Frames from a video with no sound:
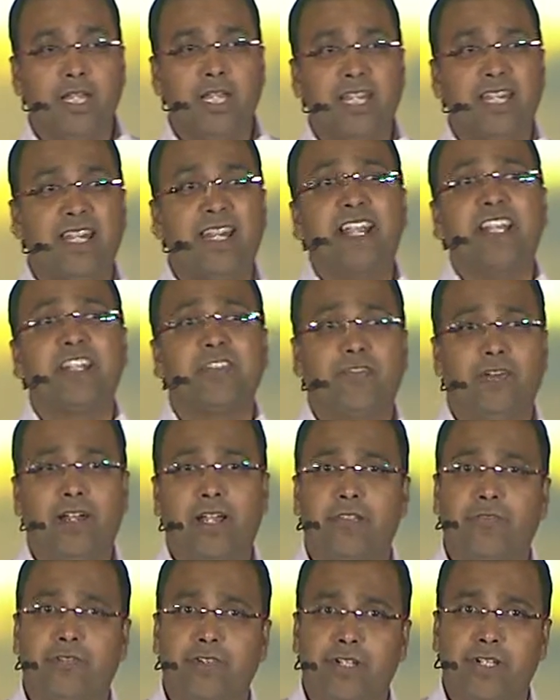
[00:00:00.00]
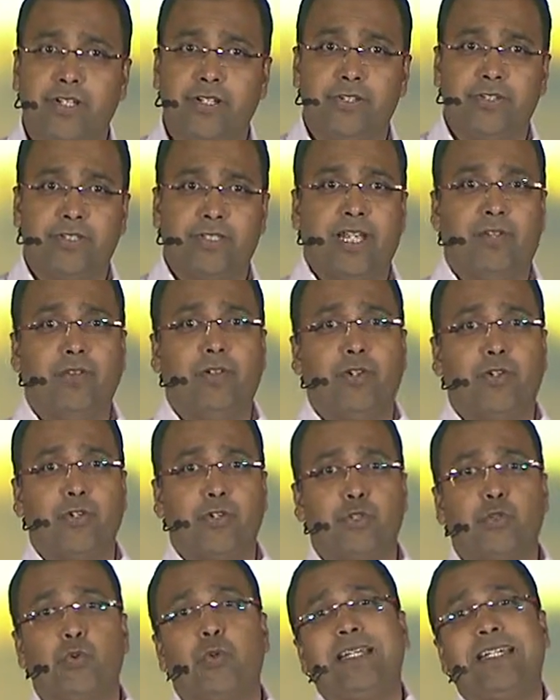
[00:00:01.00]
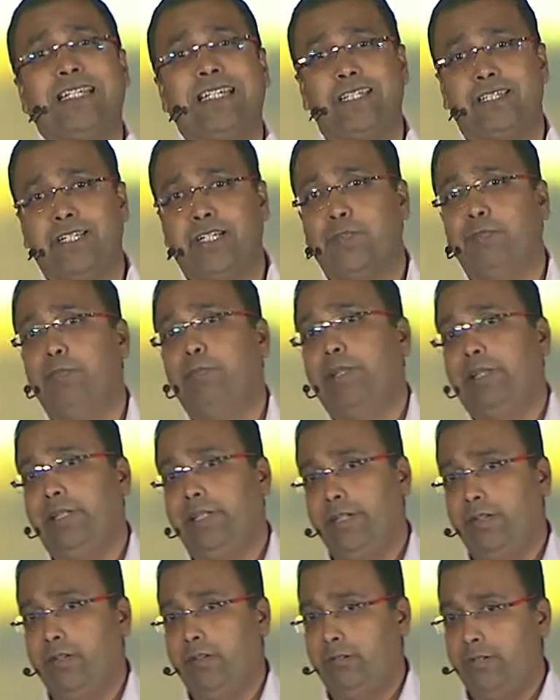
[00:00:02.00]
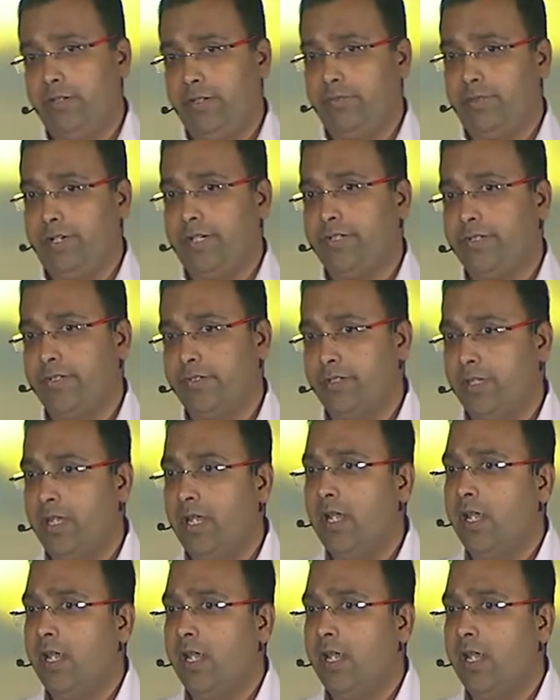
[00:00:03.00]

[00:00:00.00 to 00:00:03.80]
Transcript: In the next five years, that will grow to 26 billion devices.